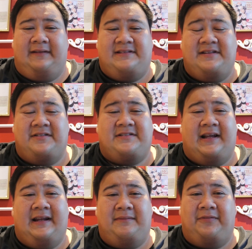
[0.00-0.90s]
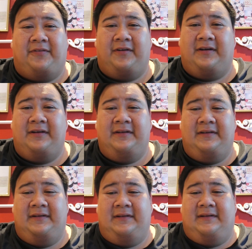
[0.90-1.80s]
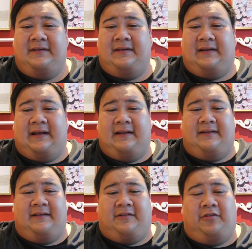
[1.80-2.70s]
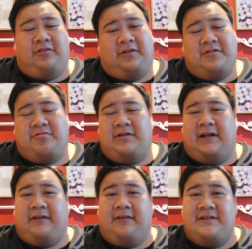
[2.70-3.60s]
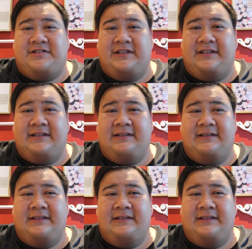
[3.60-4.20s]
Caesar salad before, and croutons were not crunchy.